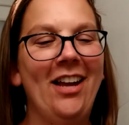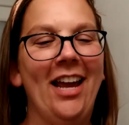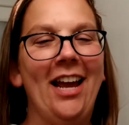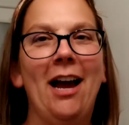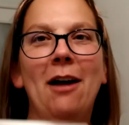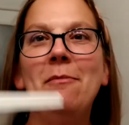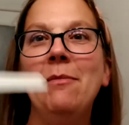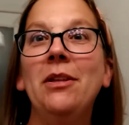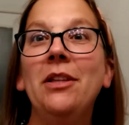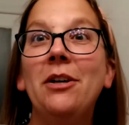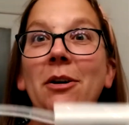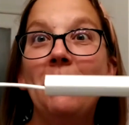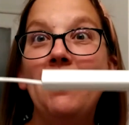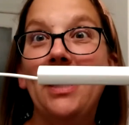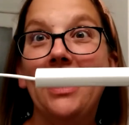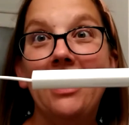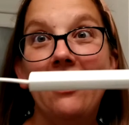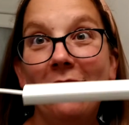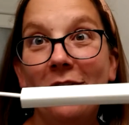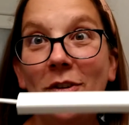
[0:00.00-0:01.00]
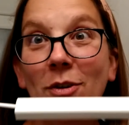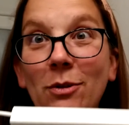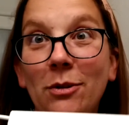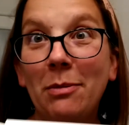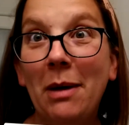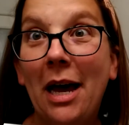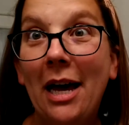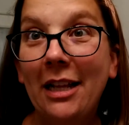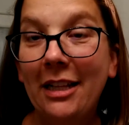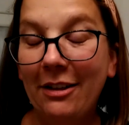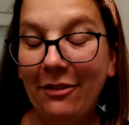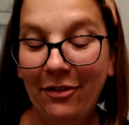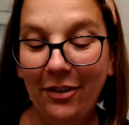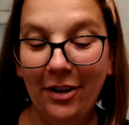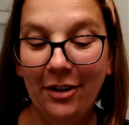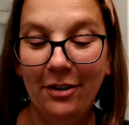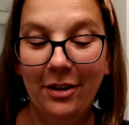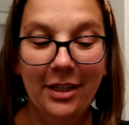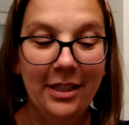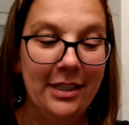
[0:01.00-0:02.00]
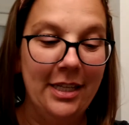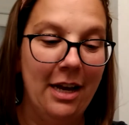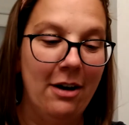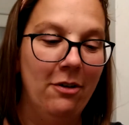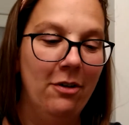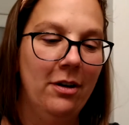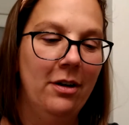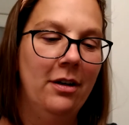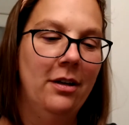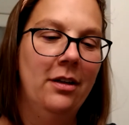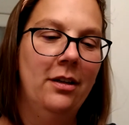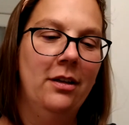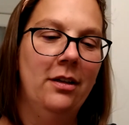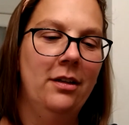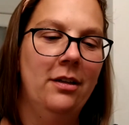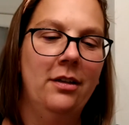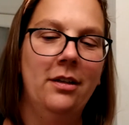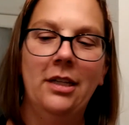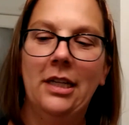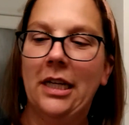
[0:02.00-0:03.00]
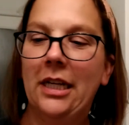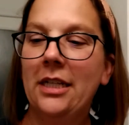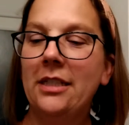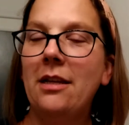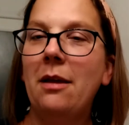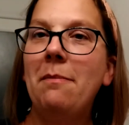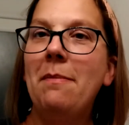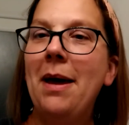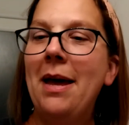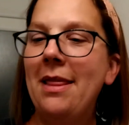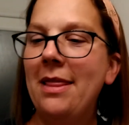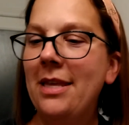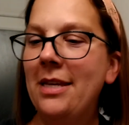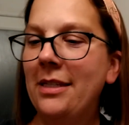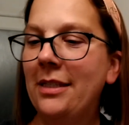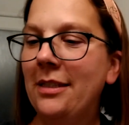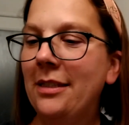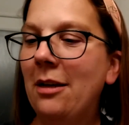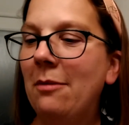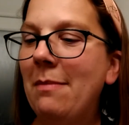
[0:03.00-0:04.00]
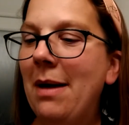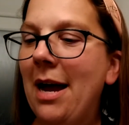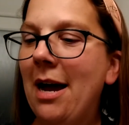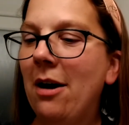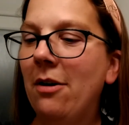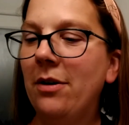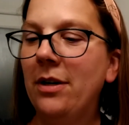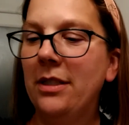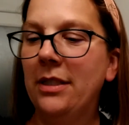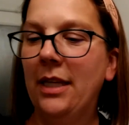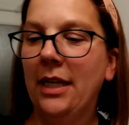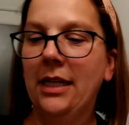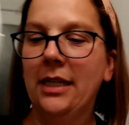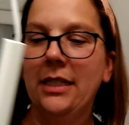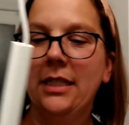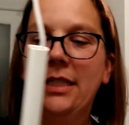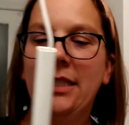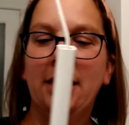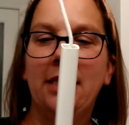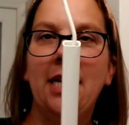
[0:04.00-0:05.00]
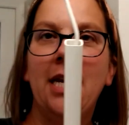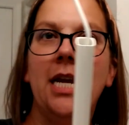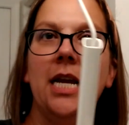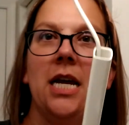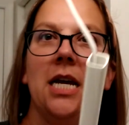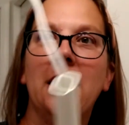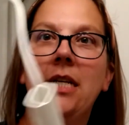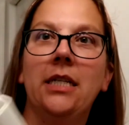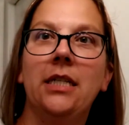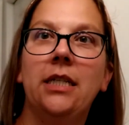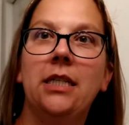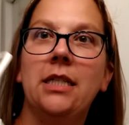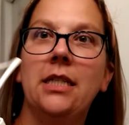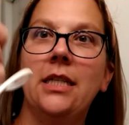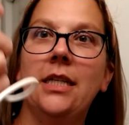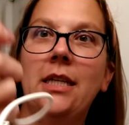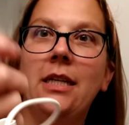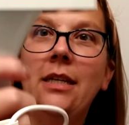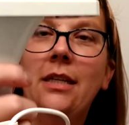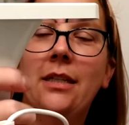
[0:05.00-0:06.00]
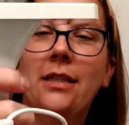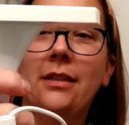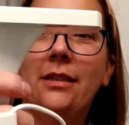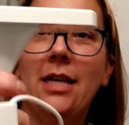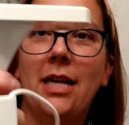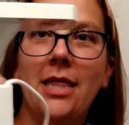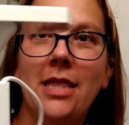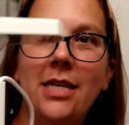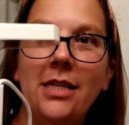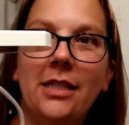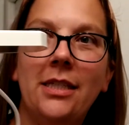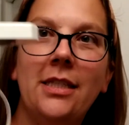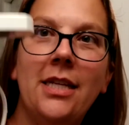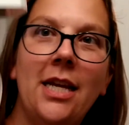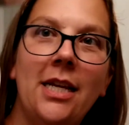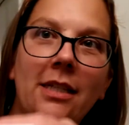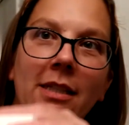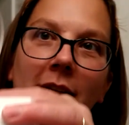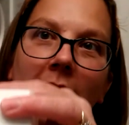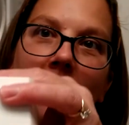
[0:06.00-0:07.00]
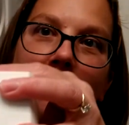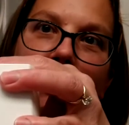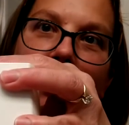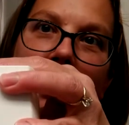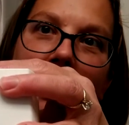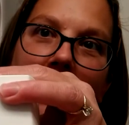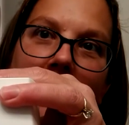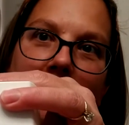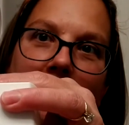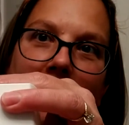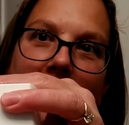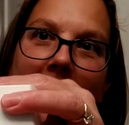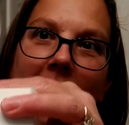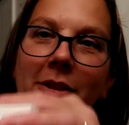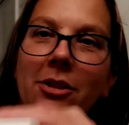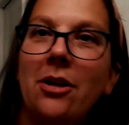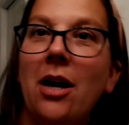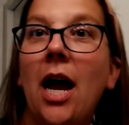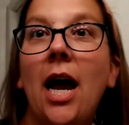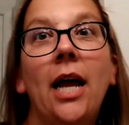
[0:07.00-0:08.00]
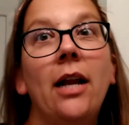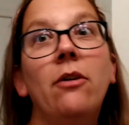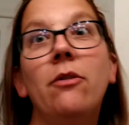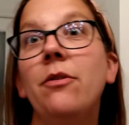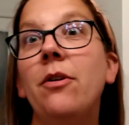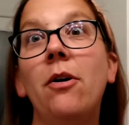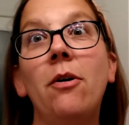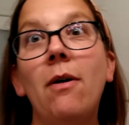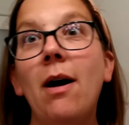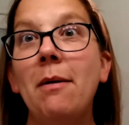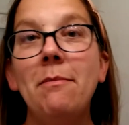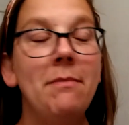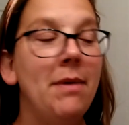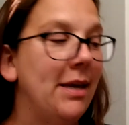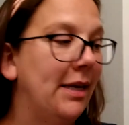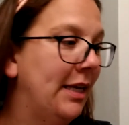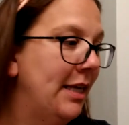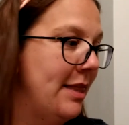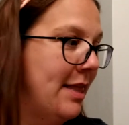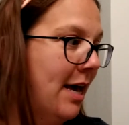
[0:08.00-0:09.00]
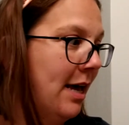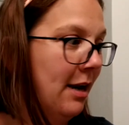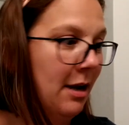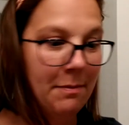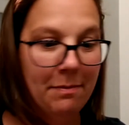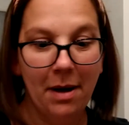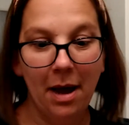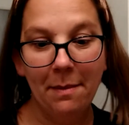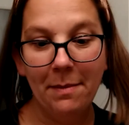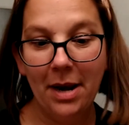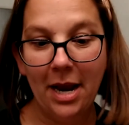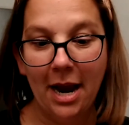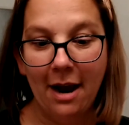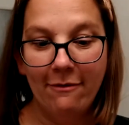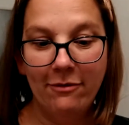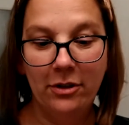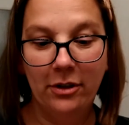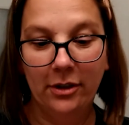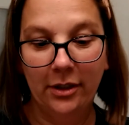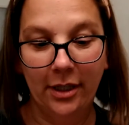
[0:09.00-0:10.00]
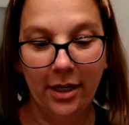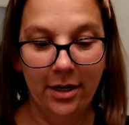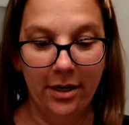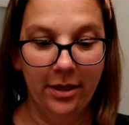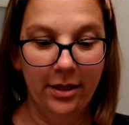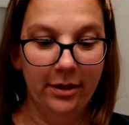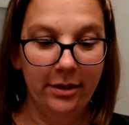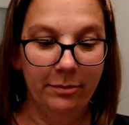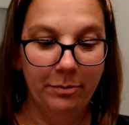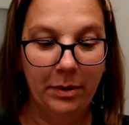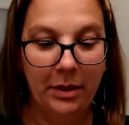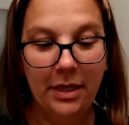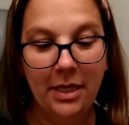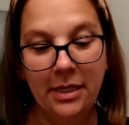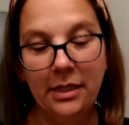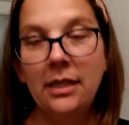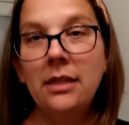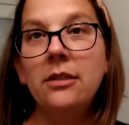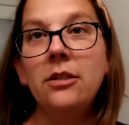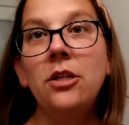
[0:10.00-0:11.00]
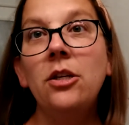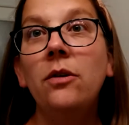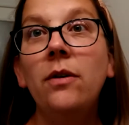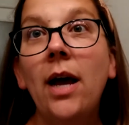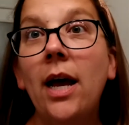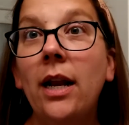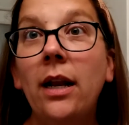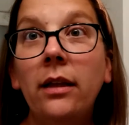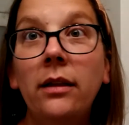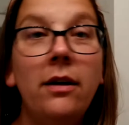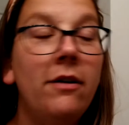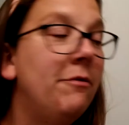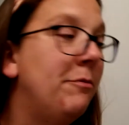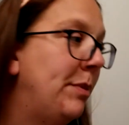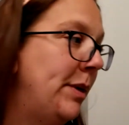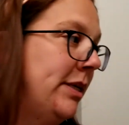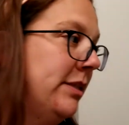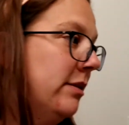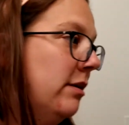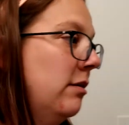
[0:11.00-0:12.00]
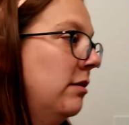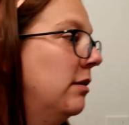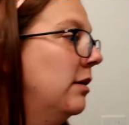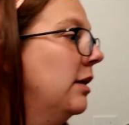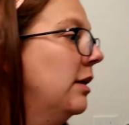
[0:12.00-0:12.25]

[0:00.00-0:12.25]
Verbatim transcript: okay, I'm a little bit confused. I'll have to figure this out. Because I bet this somehow is like a stand. Then this stays up and the plants are, I don't know. I'm making that up. I'm going to have to look into this. But this is cute and I love basil.